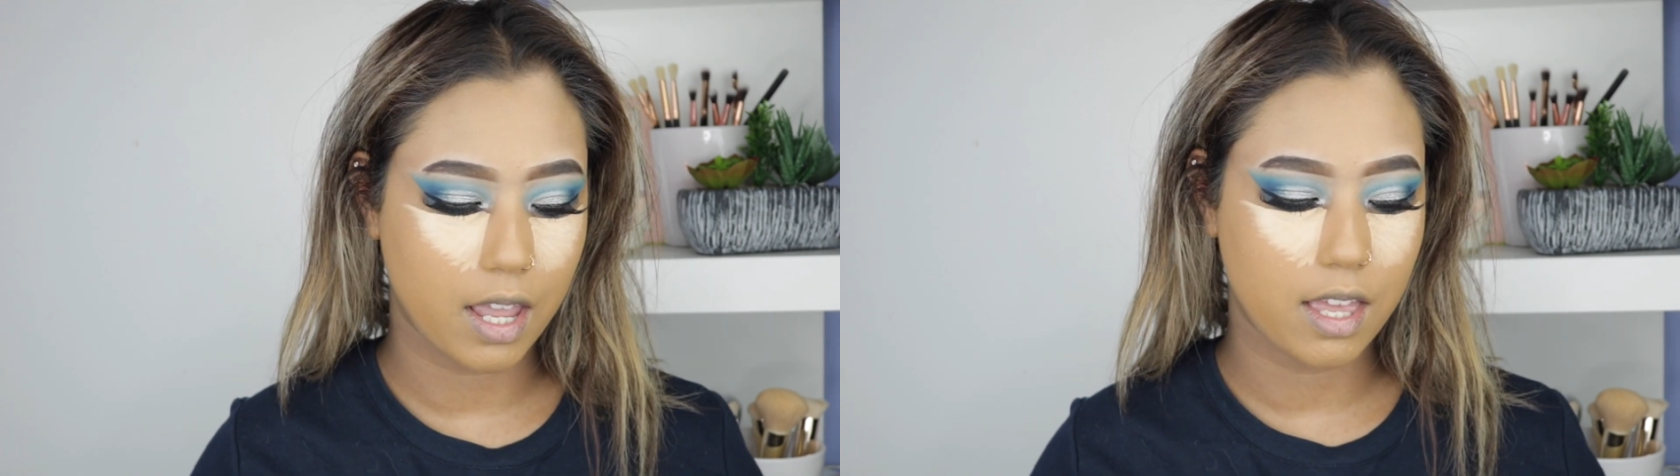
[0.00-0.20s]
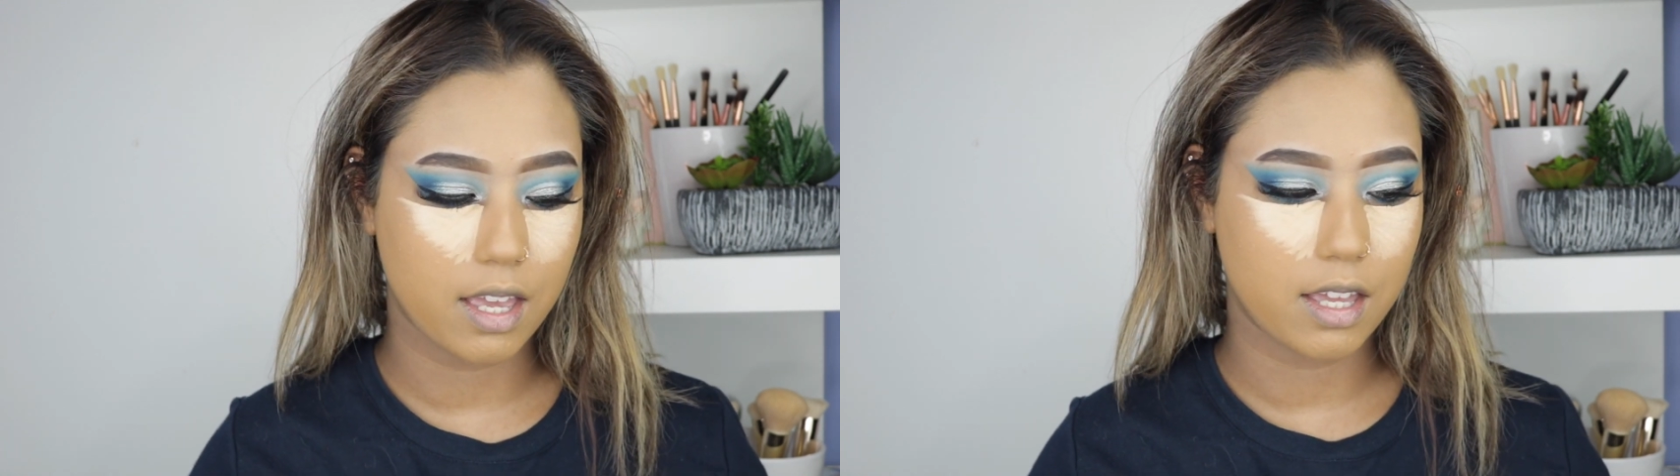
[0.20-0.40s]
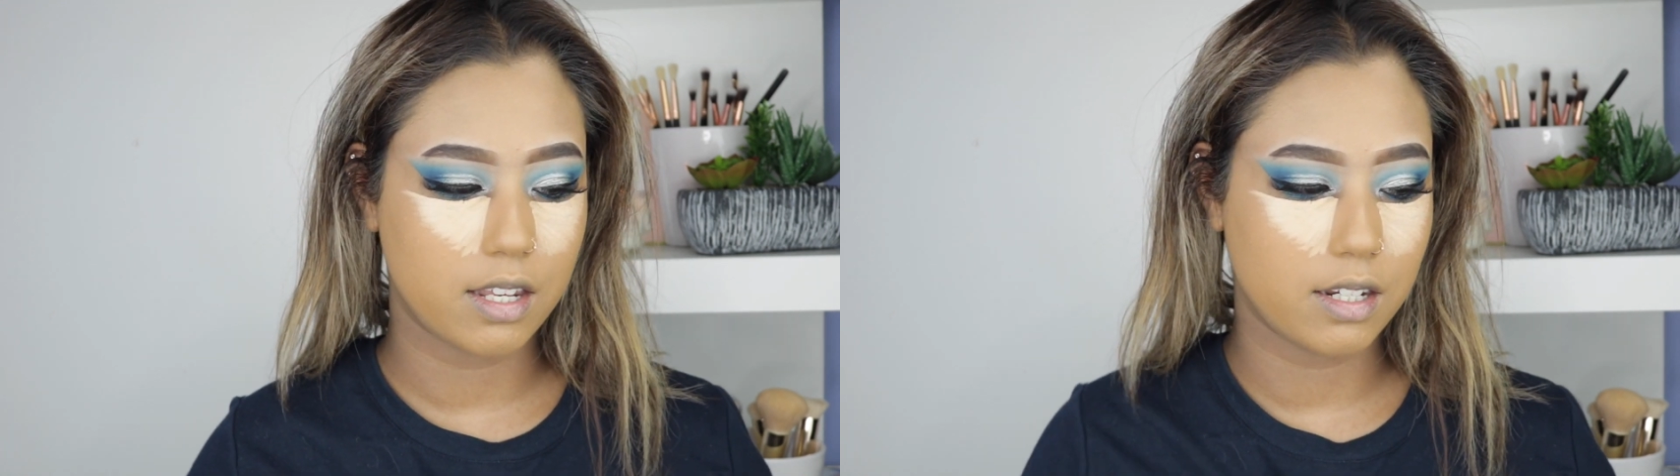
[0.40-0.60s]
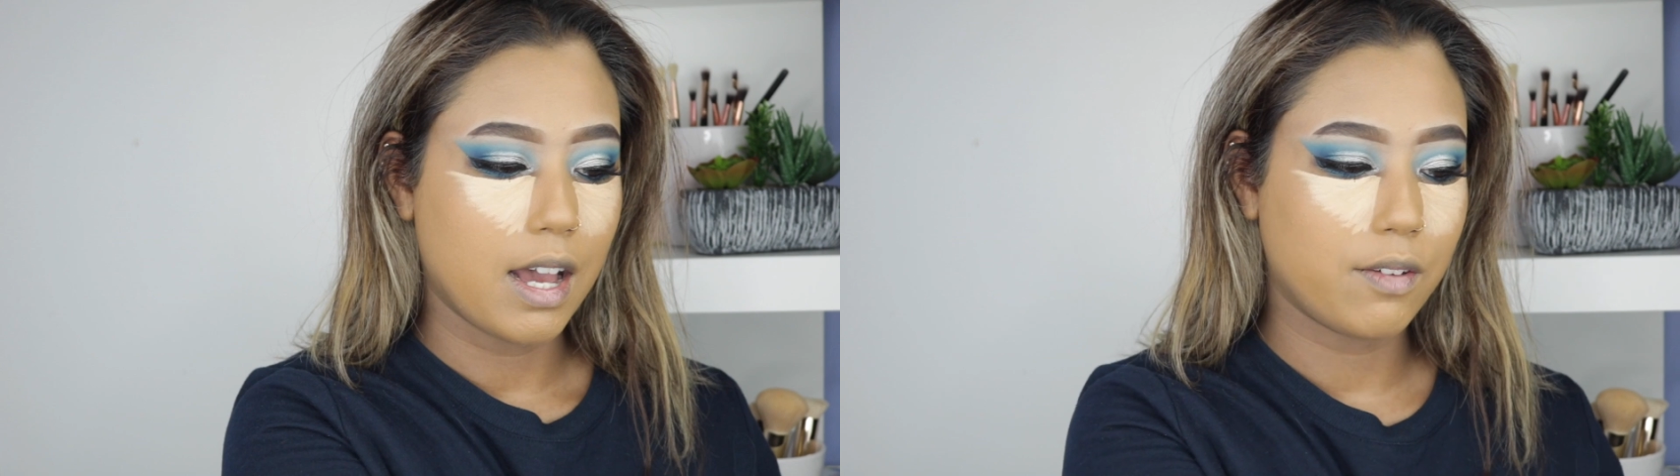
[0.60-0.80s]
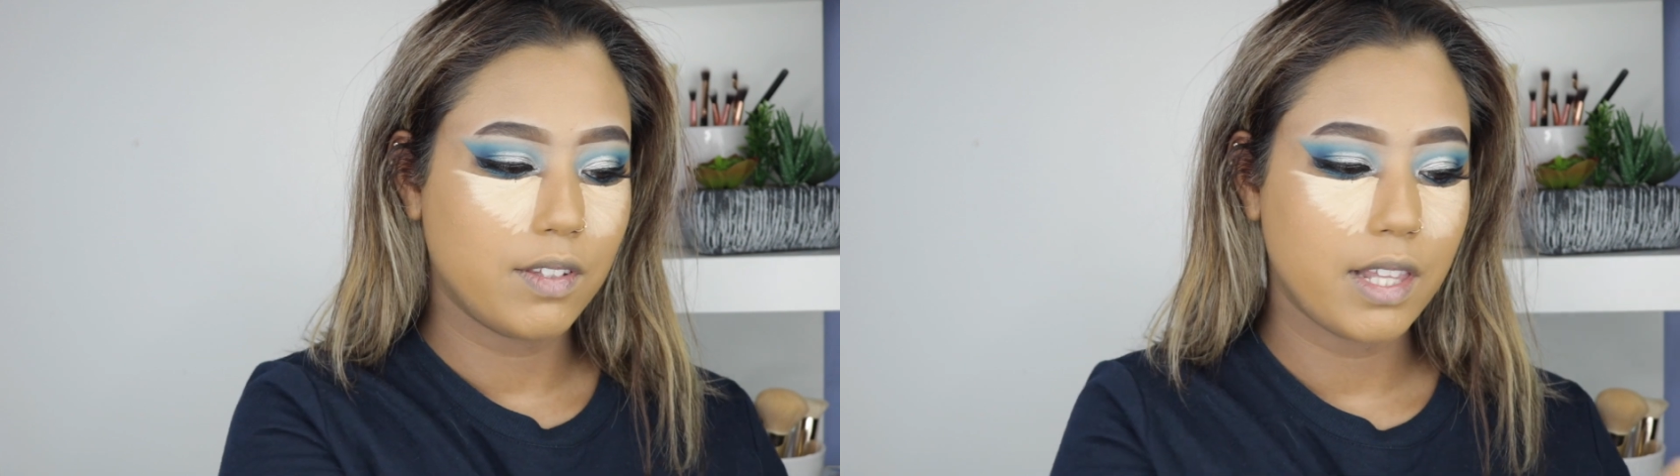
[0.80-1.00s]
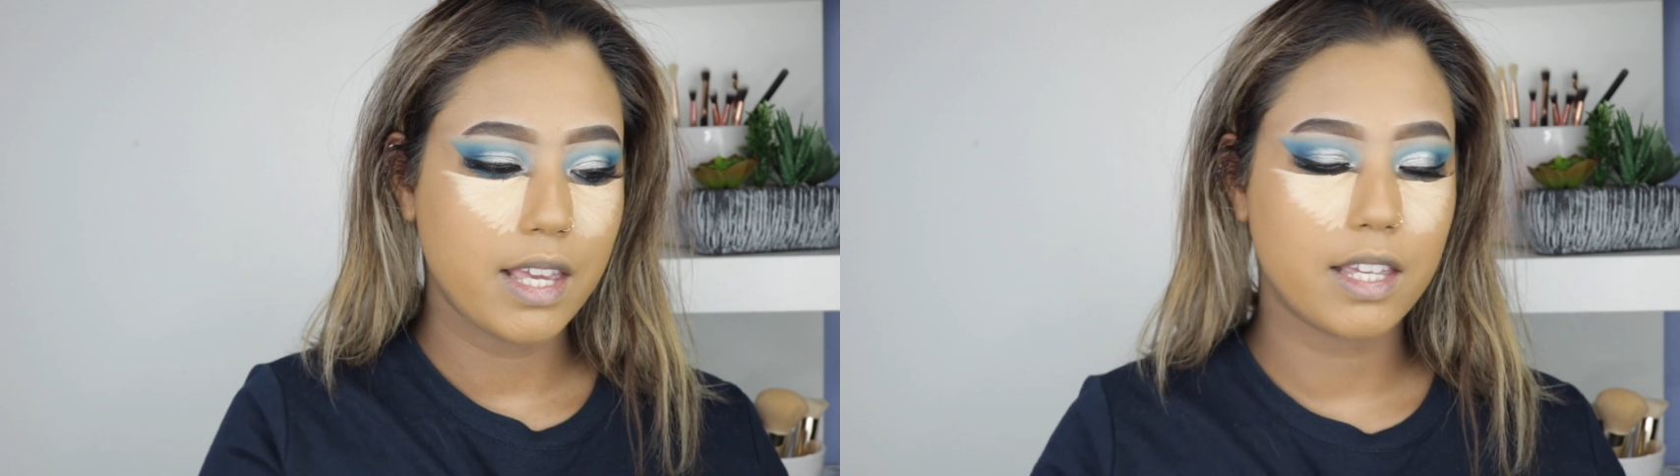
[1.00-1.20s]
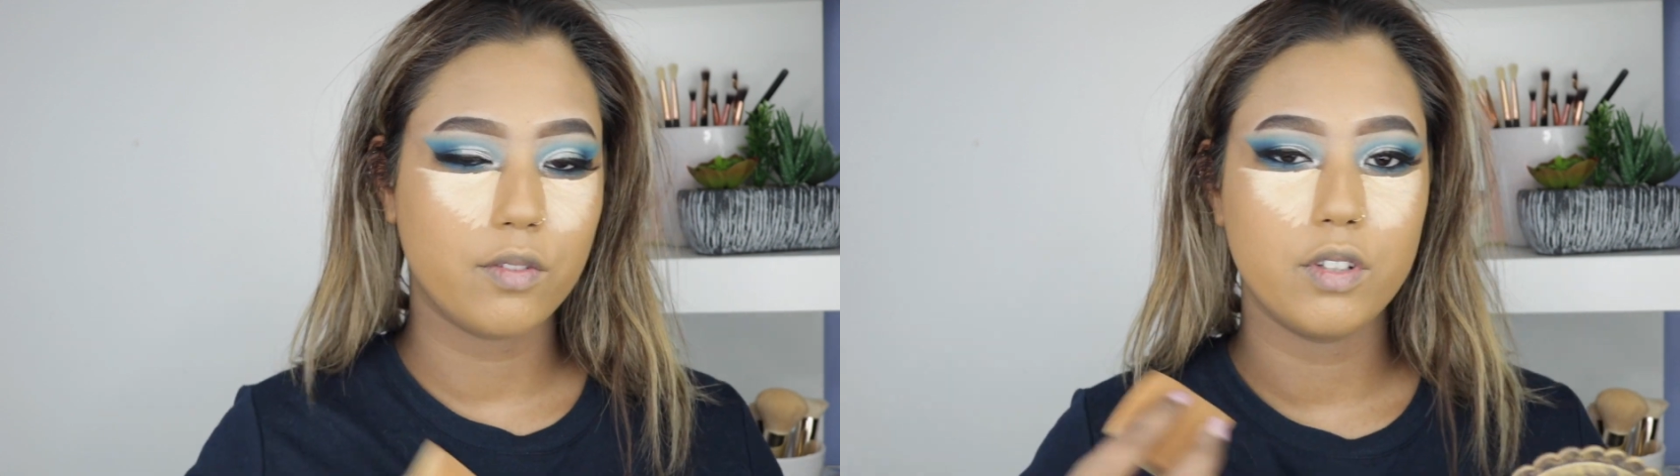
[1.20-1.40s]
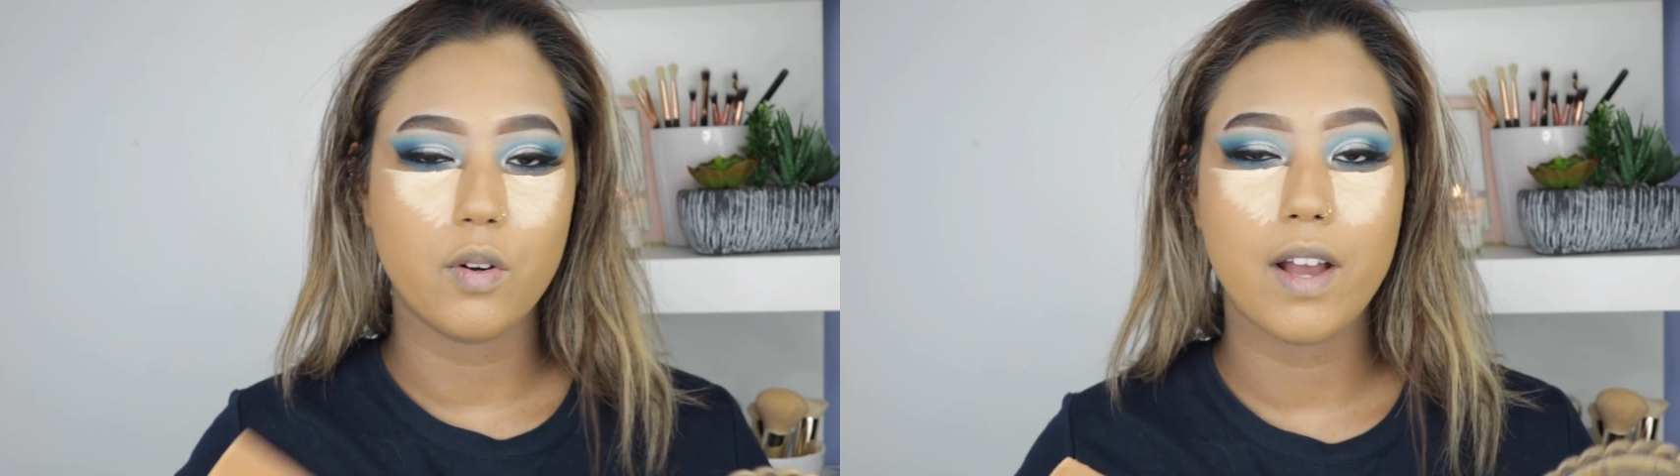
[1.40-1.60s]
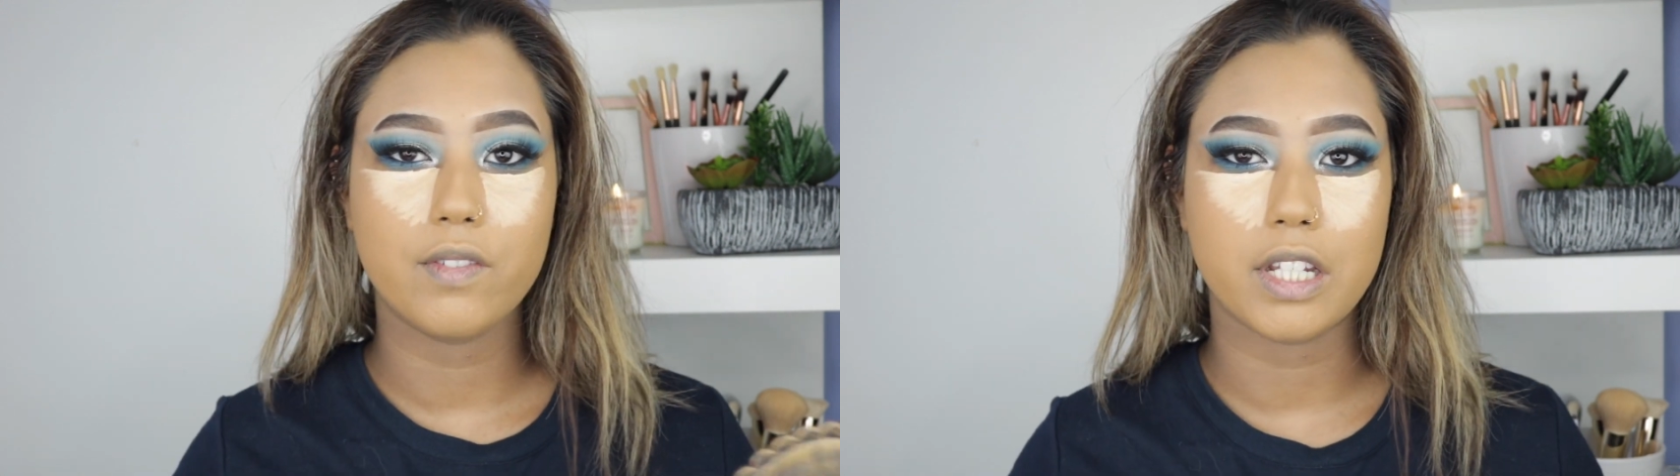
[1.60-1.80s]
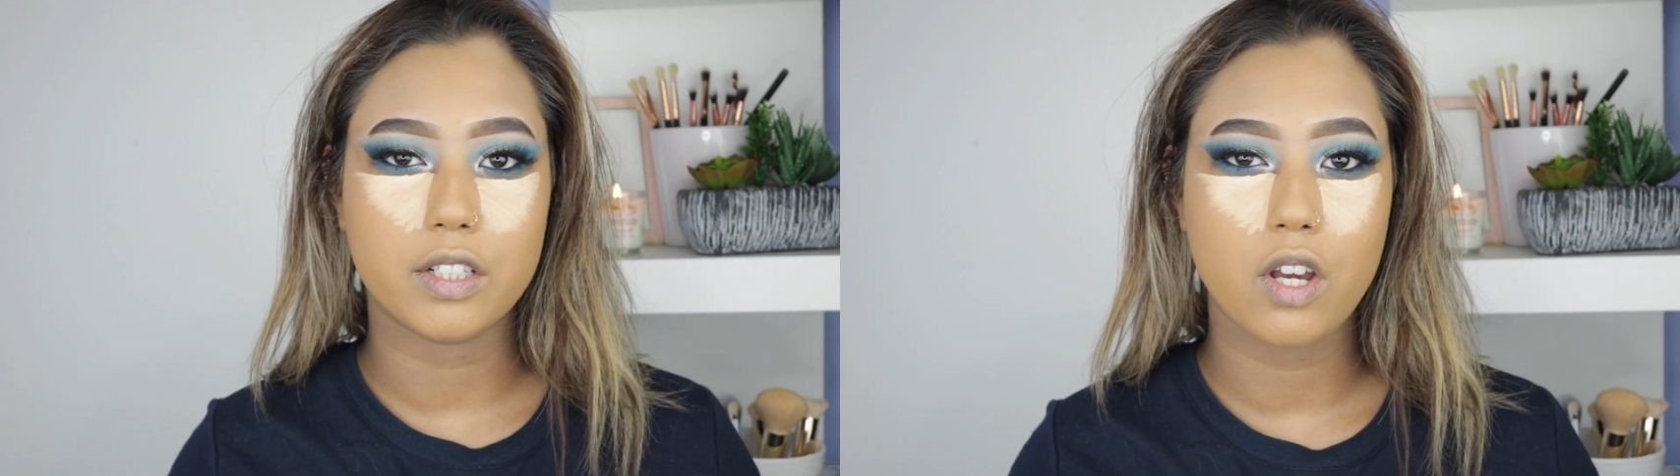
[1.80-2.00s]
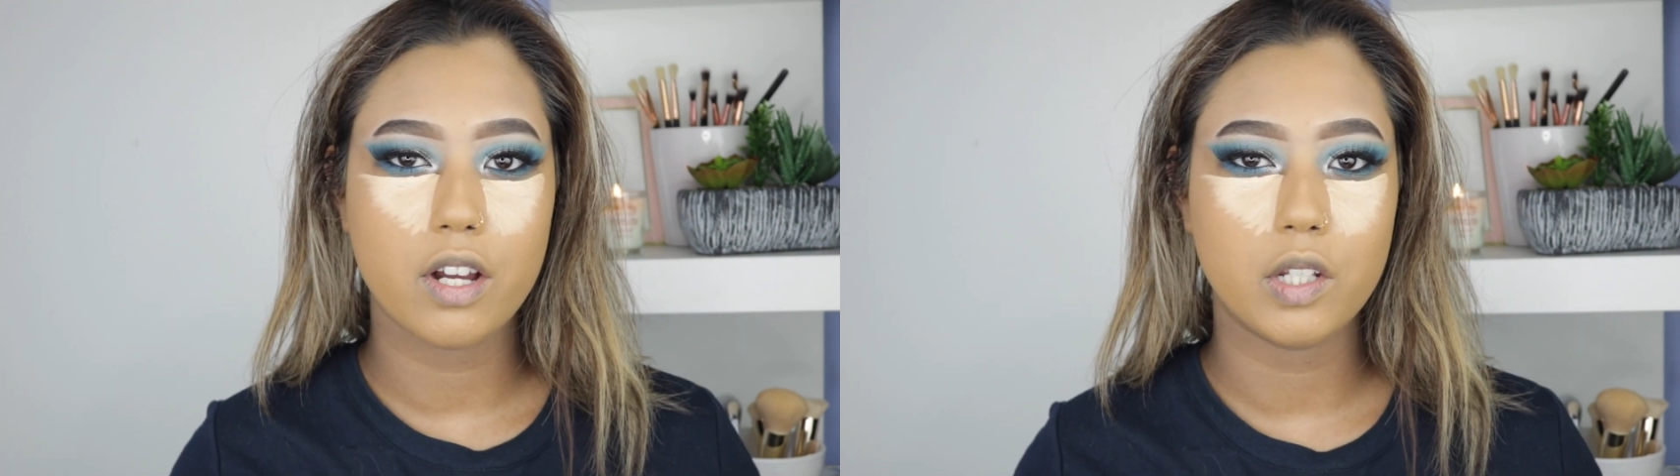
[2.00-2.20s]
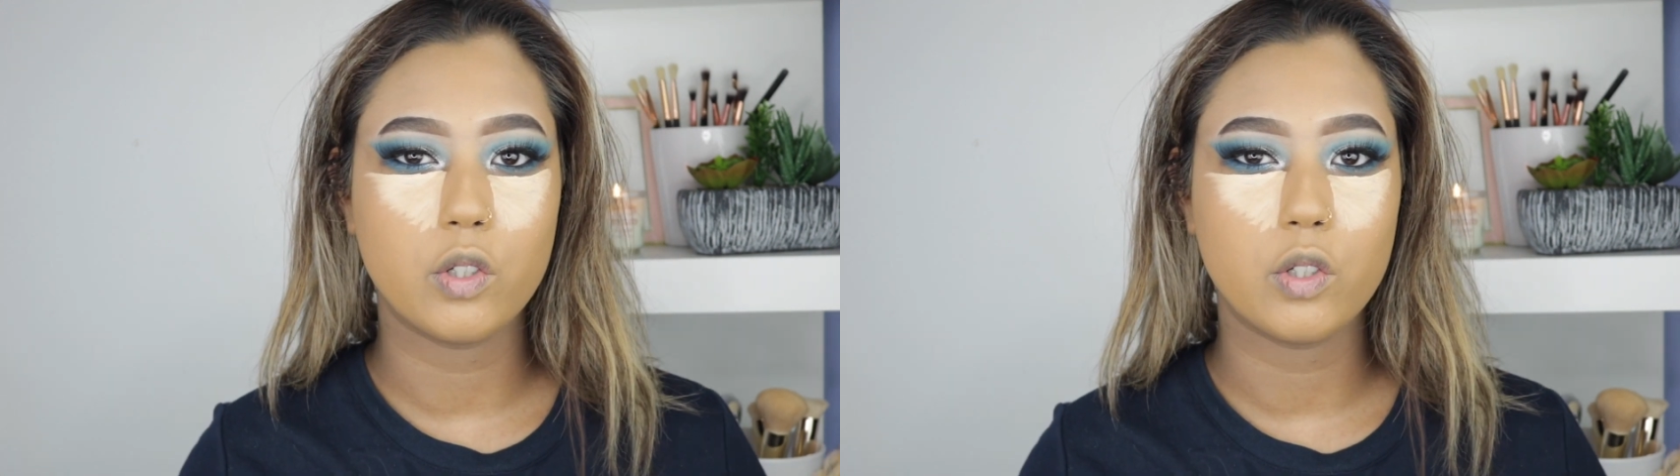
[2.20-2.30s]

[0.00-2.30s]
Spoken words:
and I feel like if you don't have TikTok,